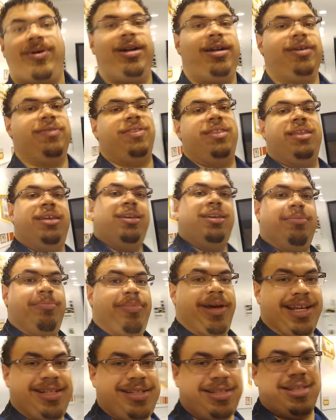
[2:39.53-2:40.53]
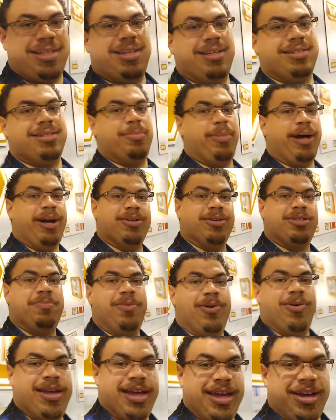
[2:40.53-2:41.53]
One of the best things
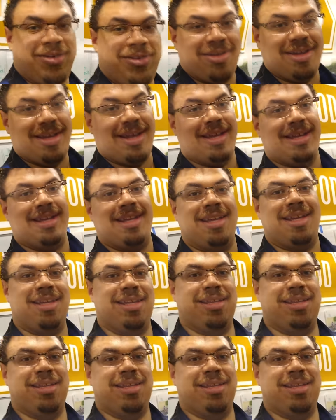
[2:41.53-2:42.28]
about Spokane Create